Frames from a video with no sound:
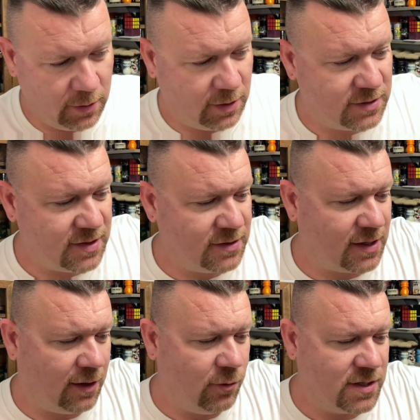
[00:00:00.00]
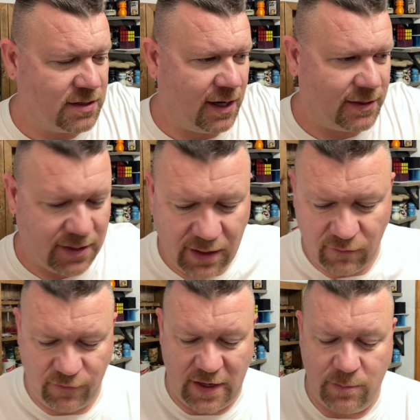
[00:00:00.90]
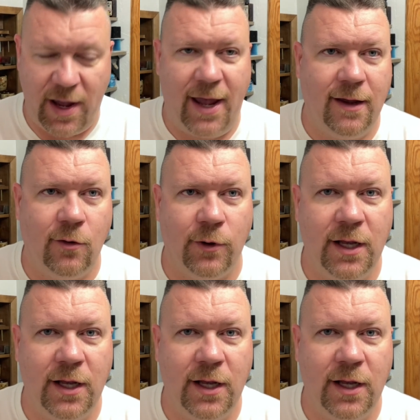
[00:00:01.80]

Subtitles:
And since I always like to get feedback or